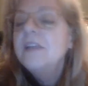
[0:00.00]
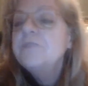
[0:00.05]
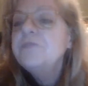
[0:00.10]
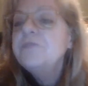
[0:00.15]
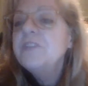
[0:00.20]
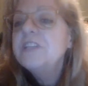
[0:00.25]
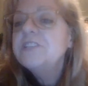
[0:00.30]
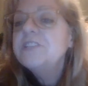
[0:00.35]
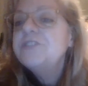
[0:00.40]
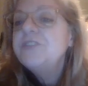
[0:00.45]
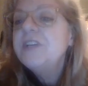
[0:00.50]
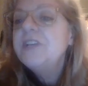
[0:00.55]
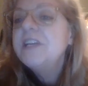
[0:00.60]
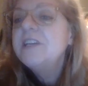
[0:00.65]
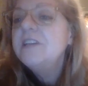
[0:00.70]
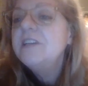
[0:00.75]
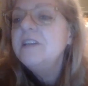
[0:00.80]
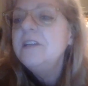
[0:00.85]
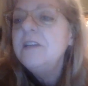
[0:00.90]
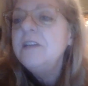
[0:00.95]
Netflix, you
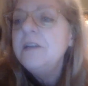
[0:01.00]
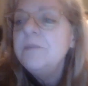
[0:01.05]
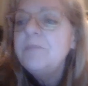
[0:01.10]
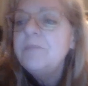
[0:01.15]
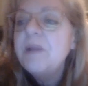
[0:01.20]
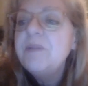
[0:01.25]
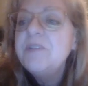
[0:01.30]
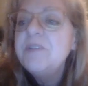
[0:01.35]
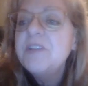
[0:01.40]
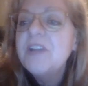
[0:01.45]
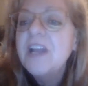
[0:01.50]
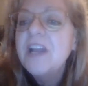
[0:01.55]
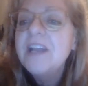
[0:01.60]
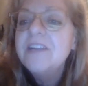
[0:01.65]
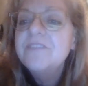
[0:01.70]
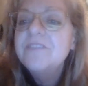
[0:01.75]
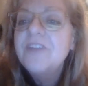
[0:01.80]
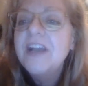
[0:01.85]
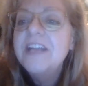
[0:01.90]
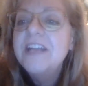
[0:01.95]
hear? Maybe
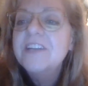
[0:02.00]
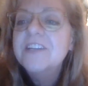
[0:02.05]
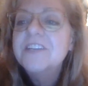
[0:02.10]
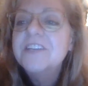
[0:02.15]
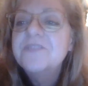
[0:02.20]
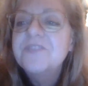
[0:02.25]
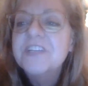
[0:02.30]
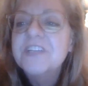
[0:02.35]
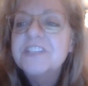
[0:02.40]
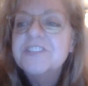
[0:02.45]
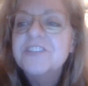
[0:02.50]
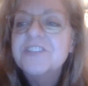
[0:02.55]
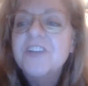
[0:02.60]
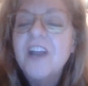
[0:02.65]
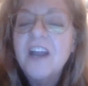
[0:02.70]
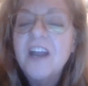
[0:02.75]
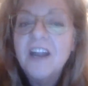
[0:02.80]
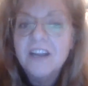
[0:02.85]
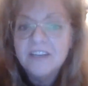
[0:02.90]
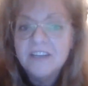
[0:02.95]
the finder could fix
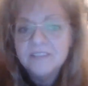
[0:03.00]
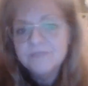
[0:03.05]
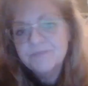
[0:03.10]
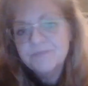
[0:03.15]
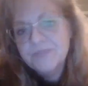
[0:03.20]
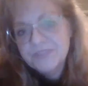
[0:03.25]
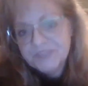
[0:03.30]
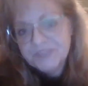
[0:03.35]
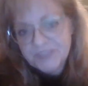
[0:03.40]
your car.